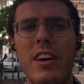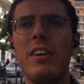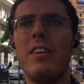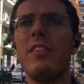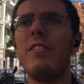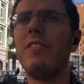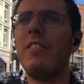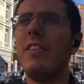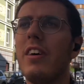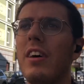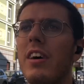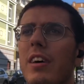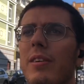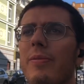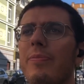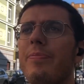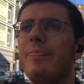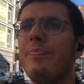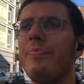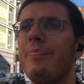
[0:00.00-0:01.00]
of,
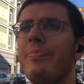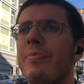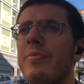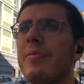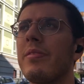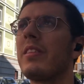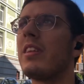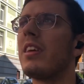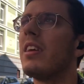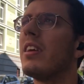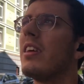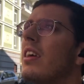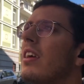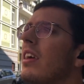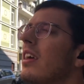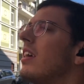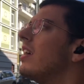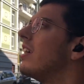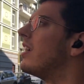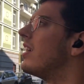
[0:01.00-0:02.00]
um,
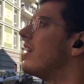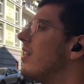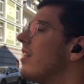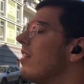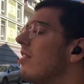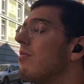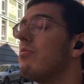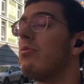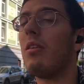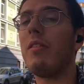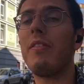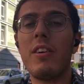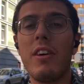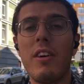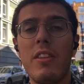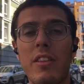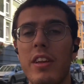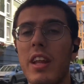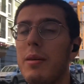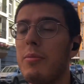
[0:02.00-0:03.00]
I
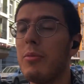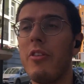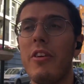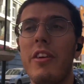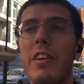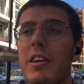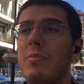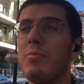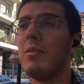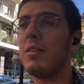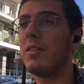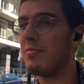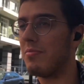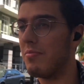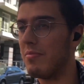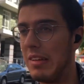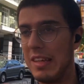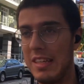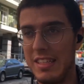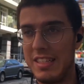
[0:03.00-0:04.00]
forgot the name already, but
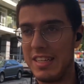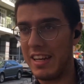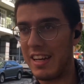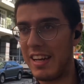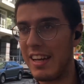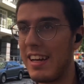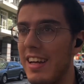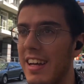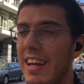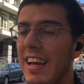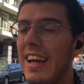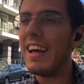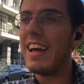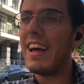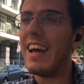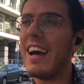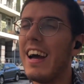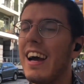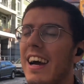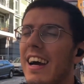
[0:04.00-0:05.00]
it's here.
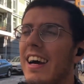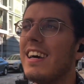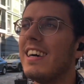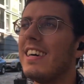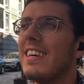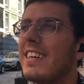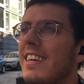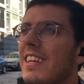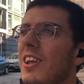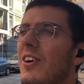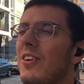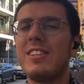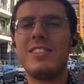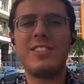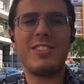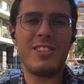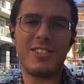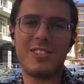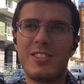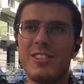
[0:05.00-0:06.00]
Uh, you know, it's
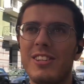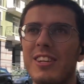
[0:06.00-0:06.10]
just